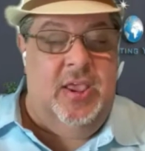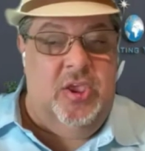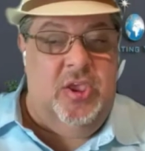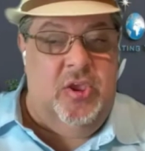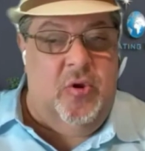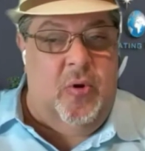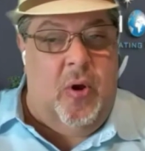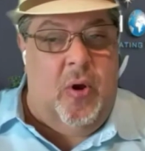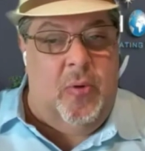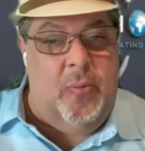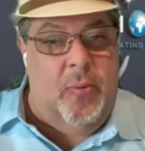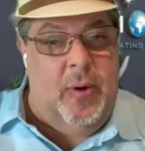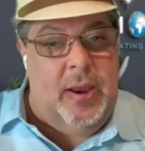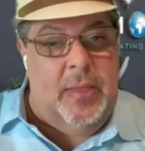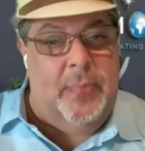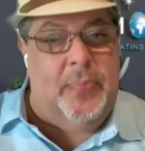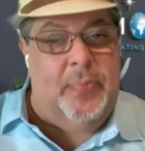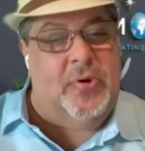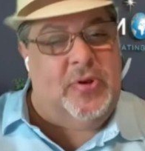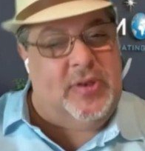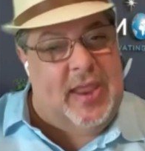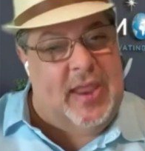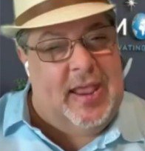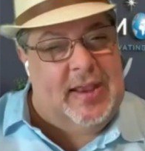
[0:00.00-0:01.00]
You're already
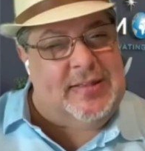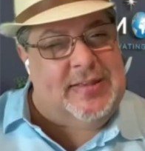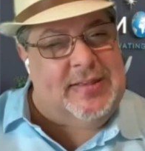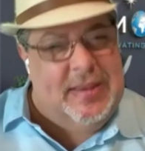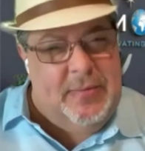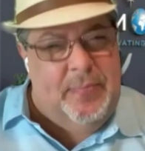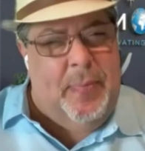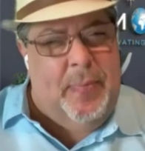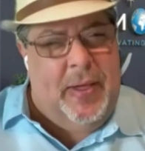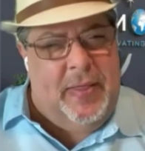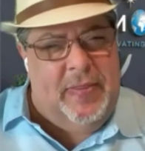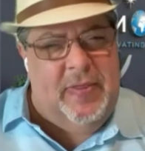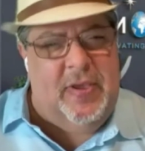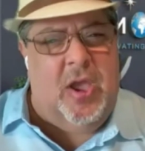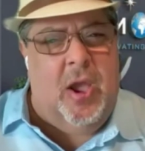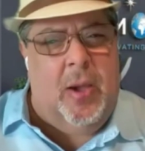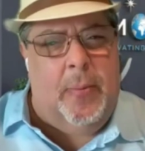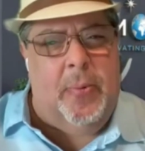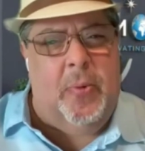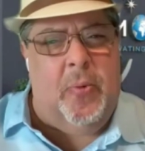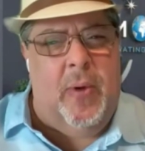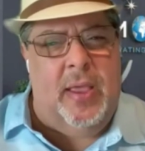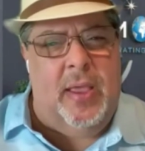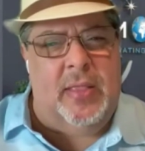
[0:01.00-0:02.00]
protected by the
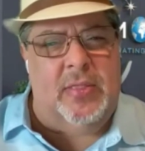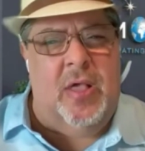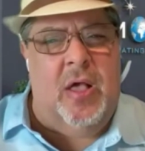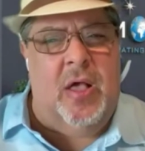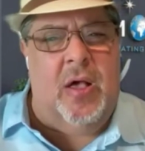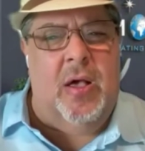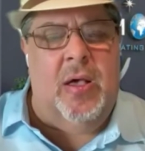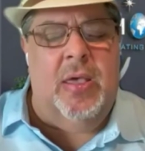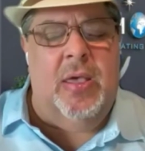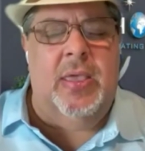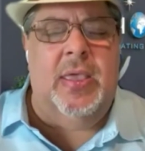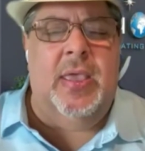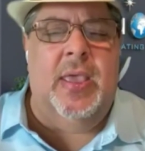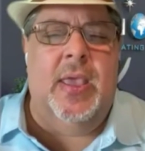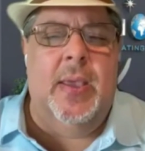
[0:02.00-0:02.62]
copyright law,